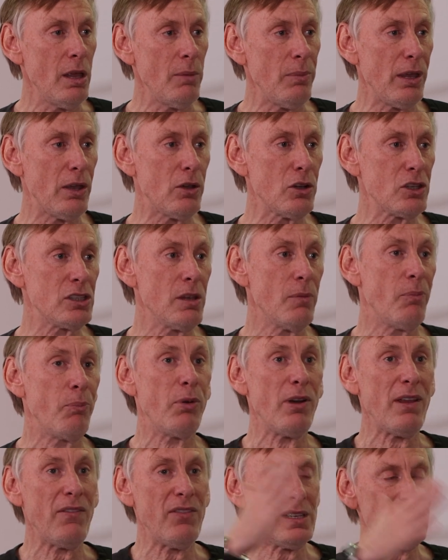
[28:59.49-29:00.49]
because the
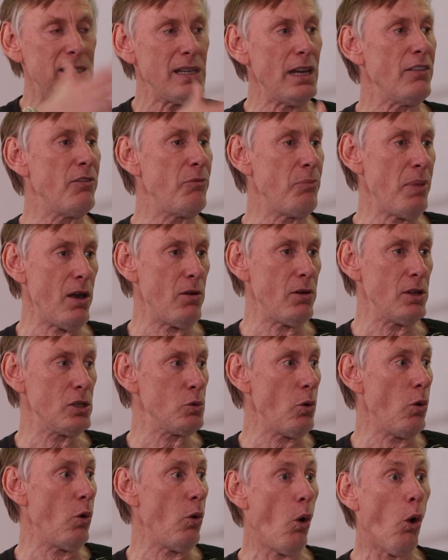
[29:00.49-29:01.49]
previous set of
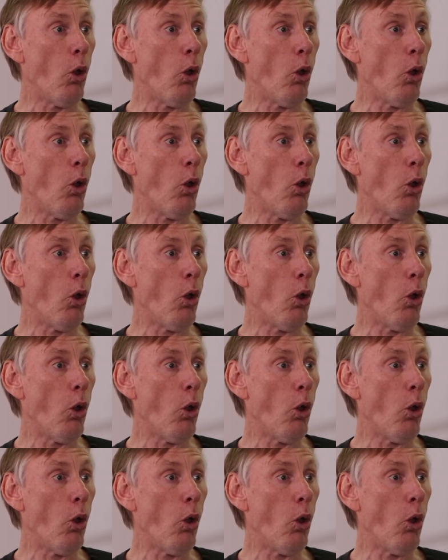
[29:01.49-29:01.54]
parents were